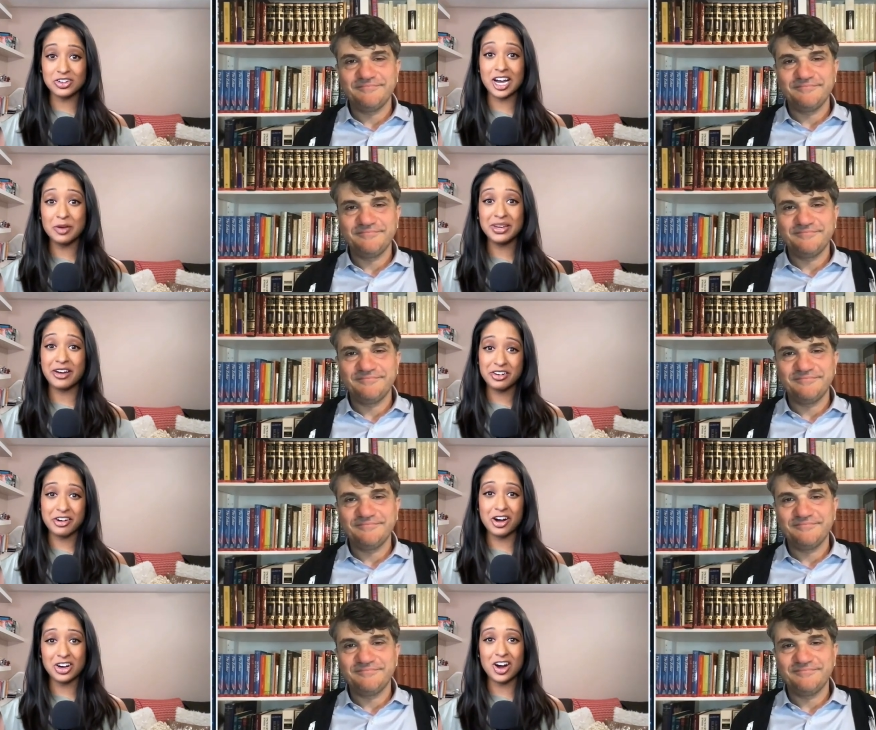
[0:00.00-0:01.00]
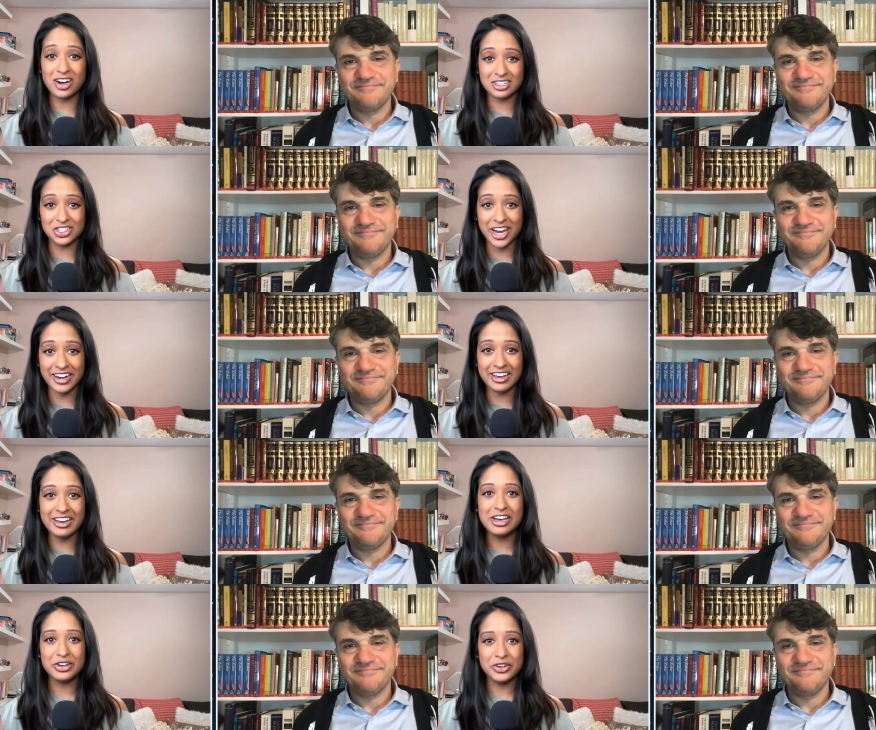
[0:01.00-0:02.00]
Speaker 1: are coming out of Hong Kong and
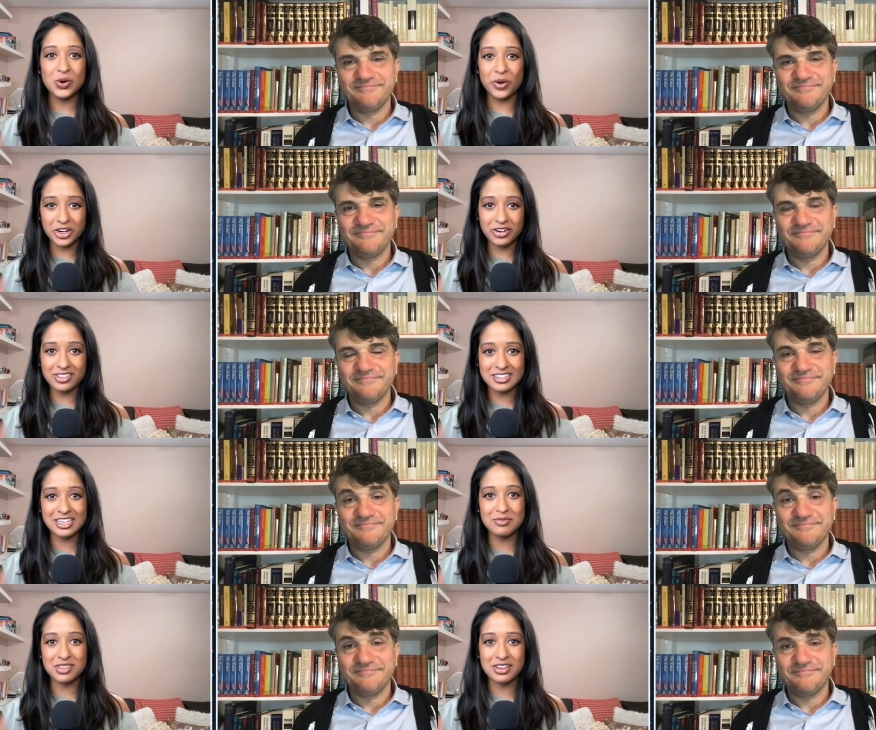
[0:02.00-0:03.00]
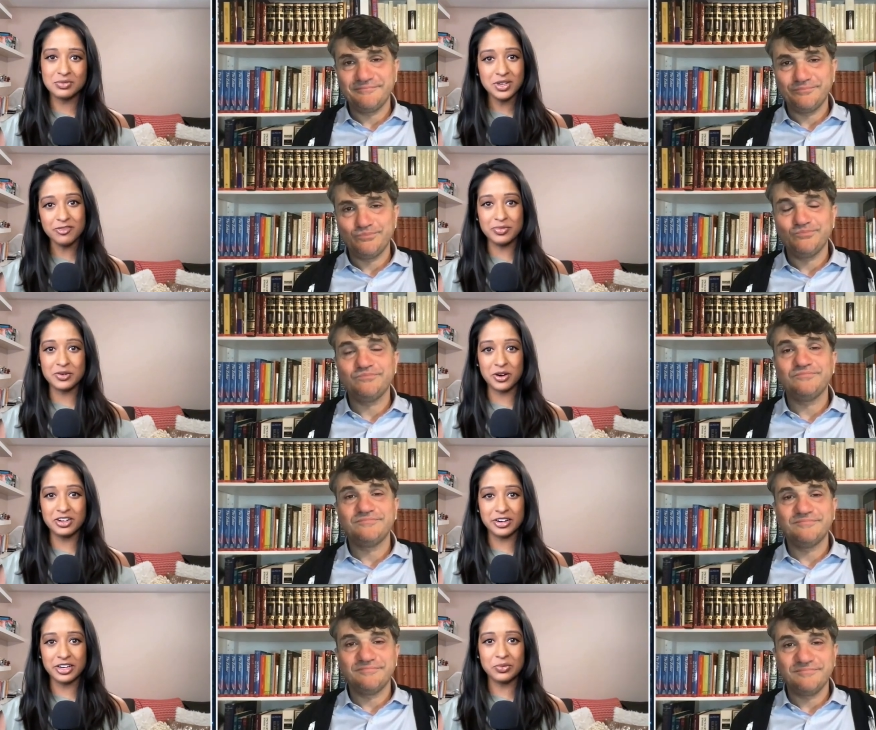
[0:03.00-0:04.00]
China, you know, wondering the same thing we've been
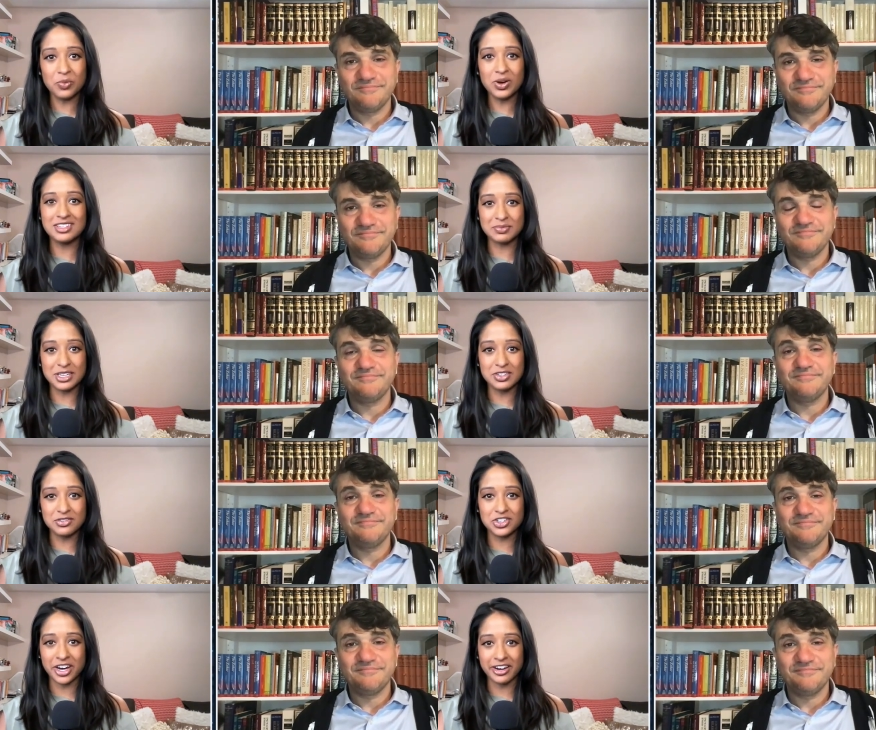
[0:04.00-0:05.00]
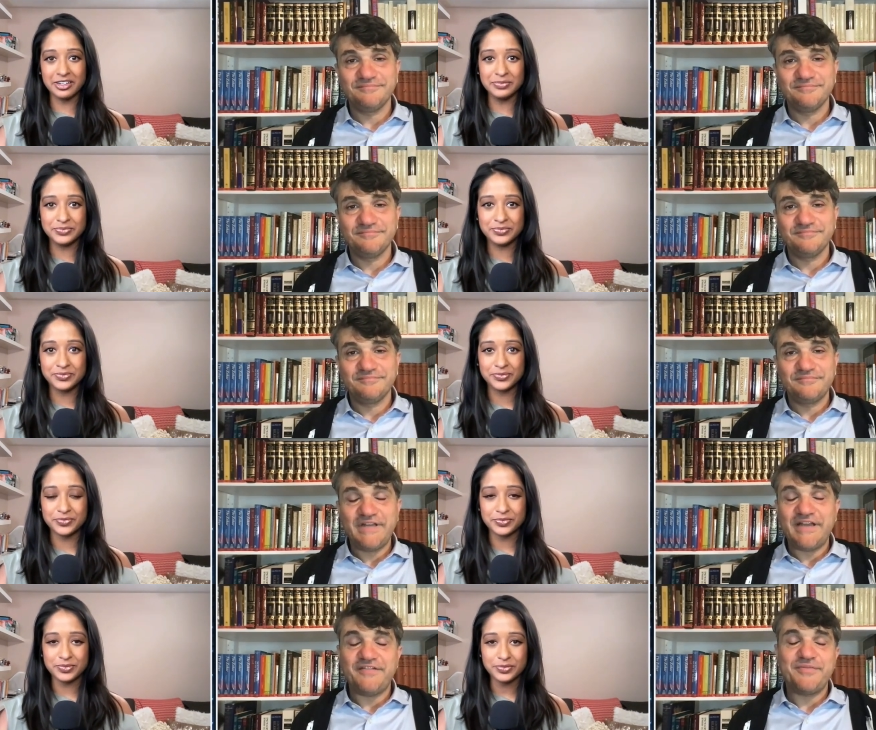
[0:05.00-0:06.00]
wondering what this means for China?
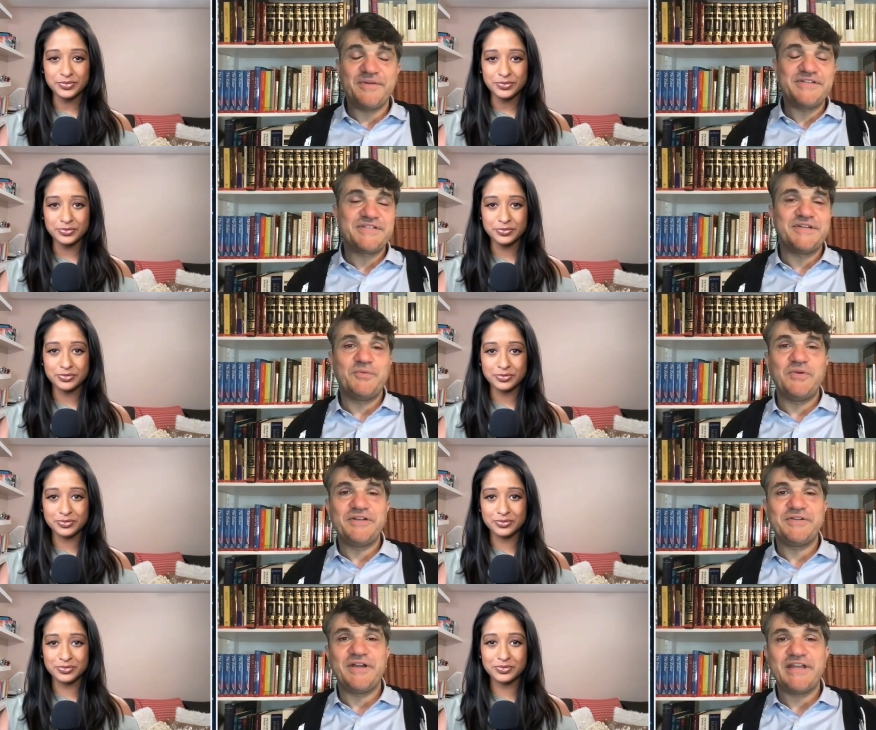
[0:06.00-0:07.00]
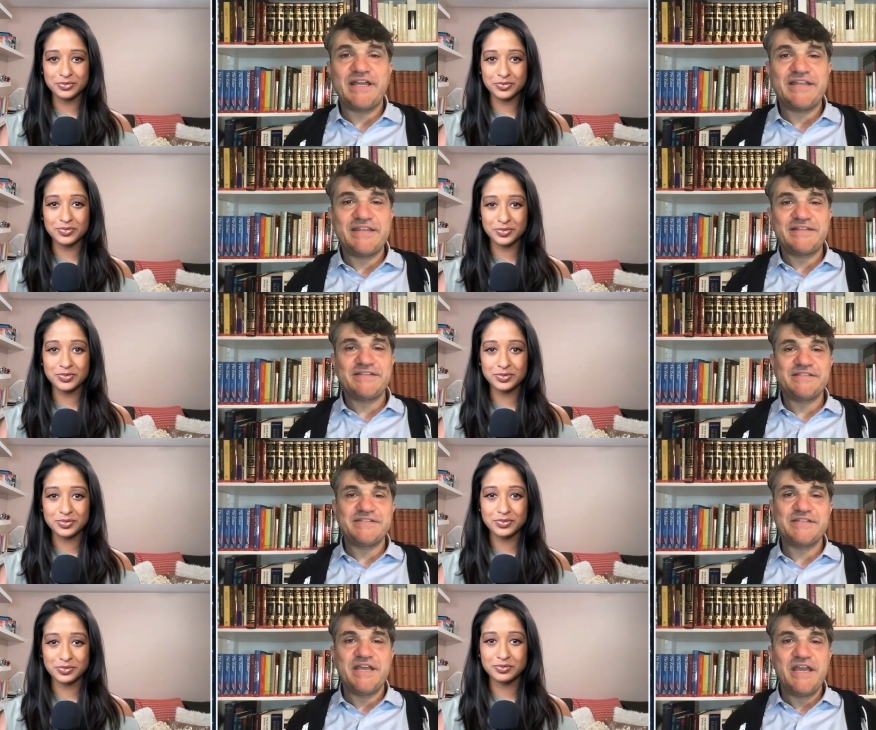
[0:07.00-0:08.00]
Speaker 2: yeah, everybody's going to wonder. I, I, think this
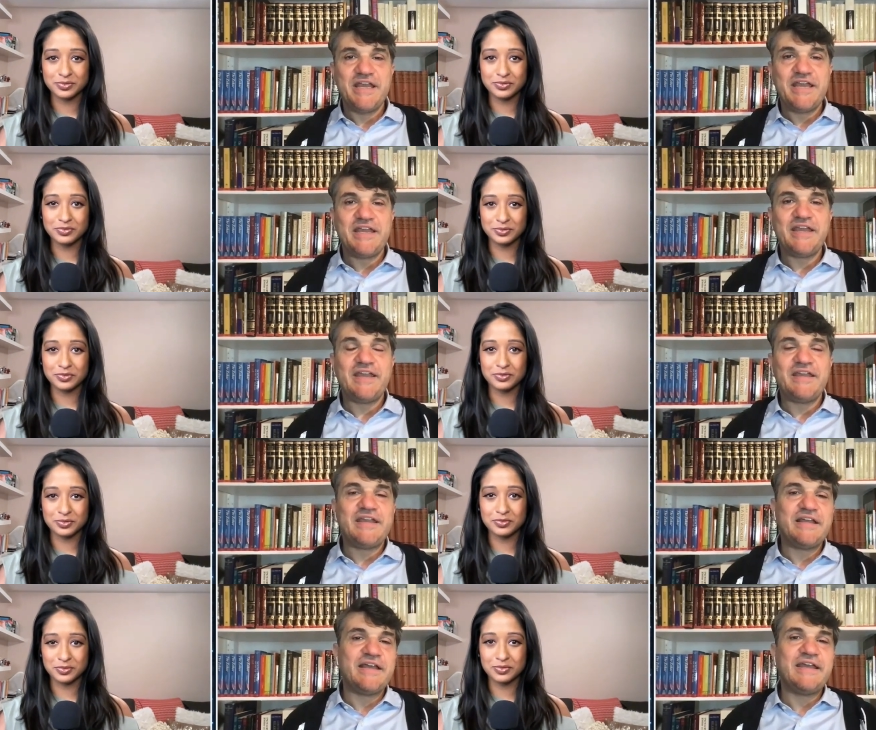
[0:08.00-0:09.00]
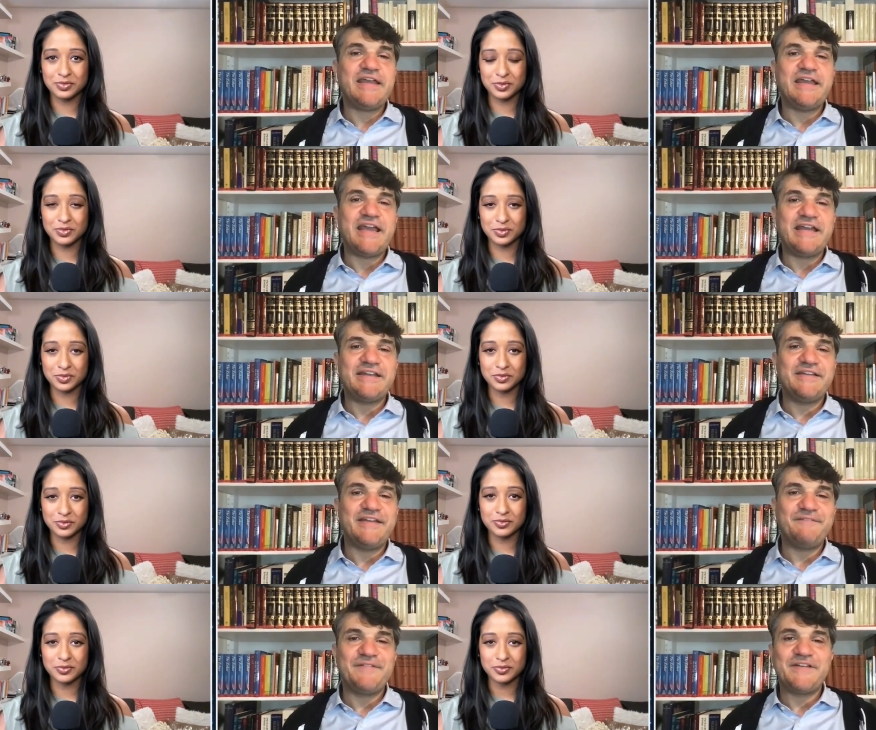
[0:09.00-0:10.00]
is, it, it, again, it,
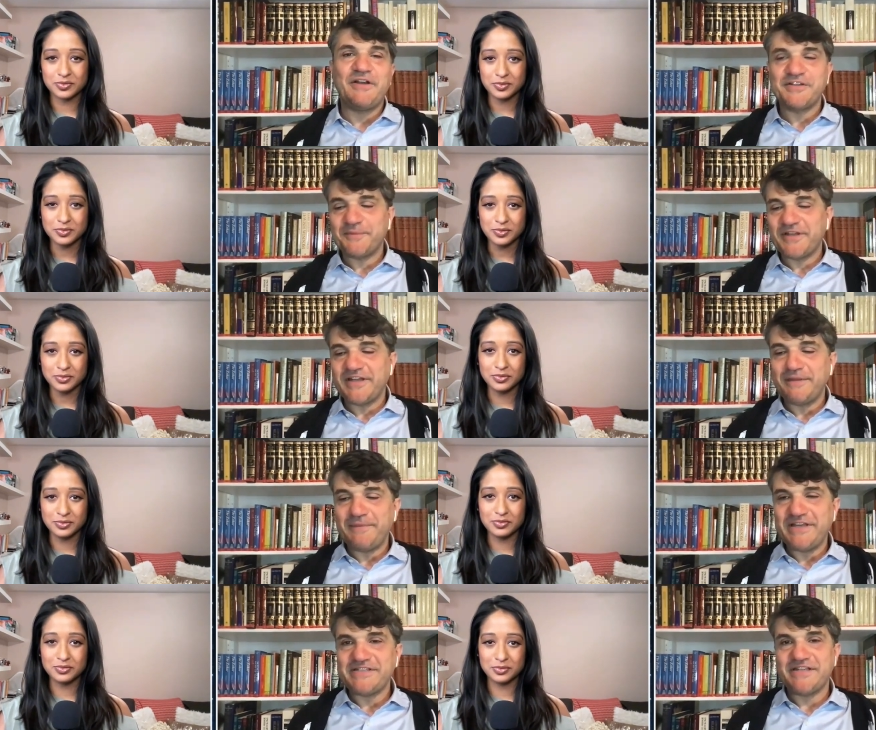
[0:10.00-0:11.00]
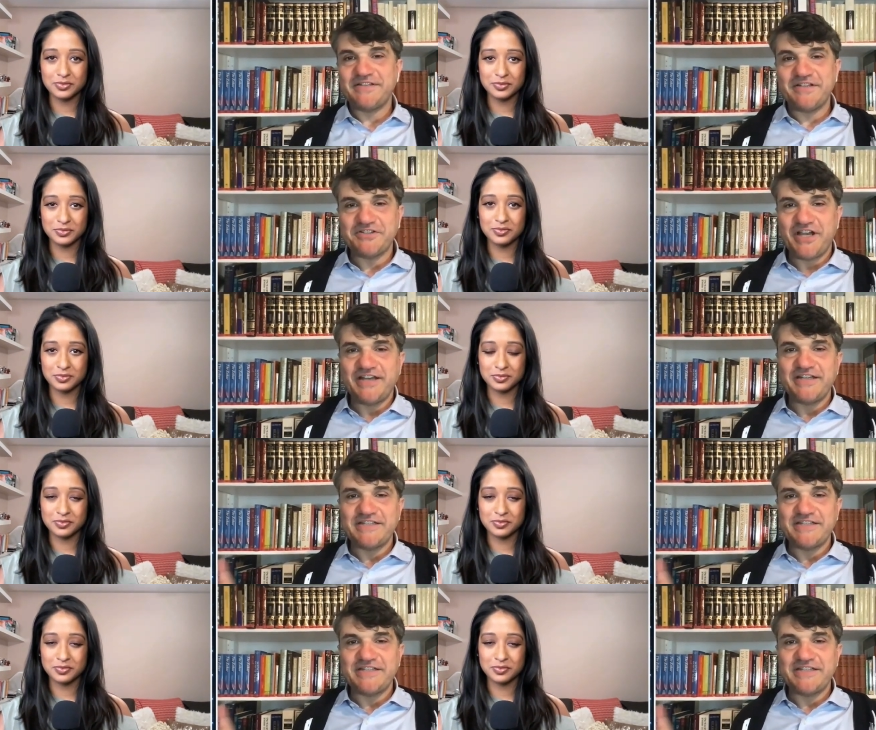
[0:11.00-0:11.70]
if it ultimately means that China